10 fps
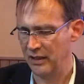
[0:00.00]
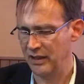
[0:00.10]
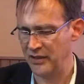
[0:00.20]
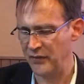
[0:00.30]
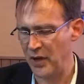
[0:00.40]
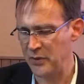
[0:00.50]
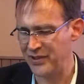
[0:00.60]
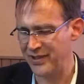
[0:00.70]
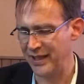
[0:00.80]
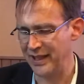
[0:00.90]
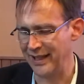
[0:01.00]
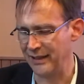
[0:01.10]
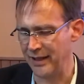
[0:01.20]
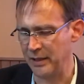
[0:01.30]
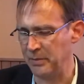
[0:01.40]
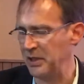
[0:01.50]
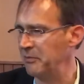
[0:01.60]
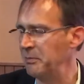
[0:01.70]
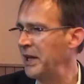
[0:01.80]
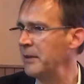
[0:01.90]
Because if I was sticking like a bit of
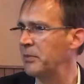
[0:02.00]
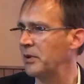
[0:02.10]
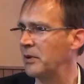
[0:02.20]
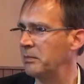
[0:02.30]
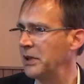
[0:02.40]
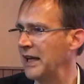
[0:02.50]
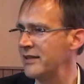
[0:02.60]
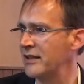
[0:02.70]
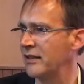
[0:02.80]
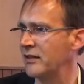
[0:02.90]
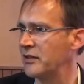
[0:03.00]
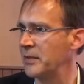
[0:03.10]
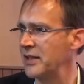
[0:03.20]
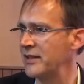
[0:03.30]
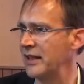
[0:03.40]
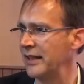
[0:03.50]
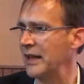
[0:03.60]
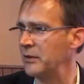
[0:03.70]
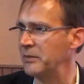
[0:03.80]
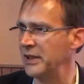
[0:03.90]
paper or plastic onto my skin,
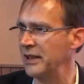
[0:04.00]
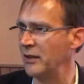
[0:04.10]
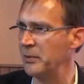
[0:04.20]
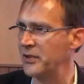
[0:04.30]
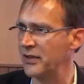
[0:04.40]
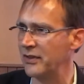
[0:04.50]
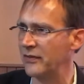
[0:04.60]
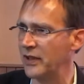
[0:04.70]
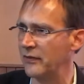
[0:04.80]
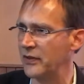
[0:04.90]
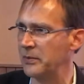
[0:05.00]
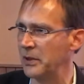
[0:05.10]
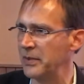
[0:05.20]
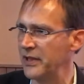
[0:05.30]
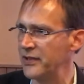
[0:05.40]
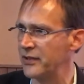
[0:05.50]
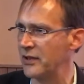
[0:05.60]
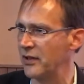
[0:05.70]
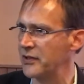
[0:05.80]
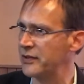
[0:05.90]
that would be the opposite of comfortable. But this has
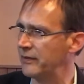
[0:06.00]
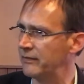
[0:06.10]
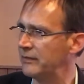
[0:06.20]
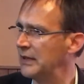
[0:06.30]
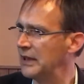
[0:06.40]
got some